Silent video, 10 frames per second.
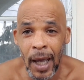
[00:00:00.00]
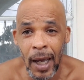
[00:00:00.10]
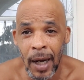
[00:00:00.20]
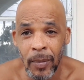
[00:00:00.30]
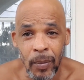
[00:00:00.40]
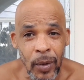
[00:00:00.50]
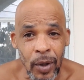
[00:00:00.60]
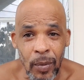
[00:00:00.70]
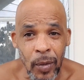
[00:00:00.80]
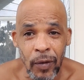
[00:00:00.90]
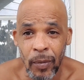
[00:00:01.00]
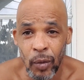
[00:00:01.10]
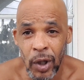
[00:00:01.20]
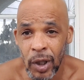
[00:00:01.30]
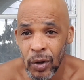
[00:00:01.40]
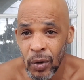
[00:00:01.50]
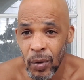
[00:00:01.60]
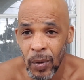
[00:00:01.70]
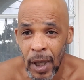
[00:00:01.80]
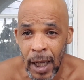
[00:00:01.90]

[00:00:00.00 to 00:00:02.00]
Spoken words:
got into beef in Brooklyn too.